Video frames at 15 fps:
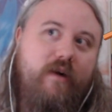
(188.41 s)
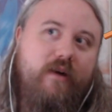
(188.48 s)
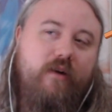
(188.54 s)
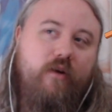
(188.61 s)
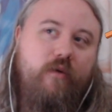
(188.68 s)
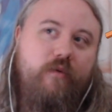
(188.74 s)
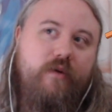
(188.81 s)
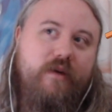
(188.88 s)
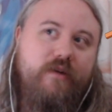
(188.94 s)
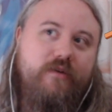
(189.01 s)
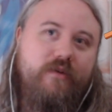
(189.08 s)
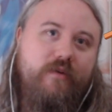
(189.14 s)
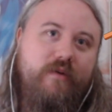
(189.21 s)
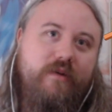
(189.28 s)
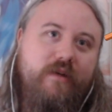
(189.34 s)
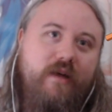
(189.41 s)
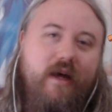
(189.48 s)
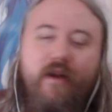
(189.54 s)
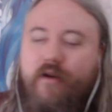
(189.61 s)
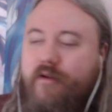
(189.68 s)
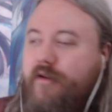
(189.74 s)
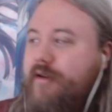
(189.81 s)
like clothing and so on. Yeah,
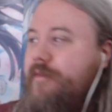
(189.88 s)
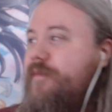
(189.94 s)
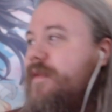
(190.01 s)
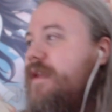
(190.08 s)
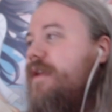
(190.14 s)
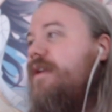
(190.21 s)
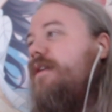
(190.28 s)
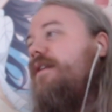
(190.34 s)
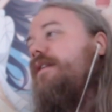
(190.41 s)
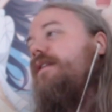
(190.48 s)
I don't know.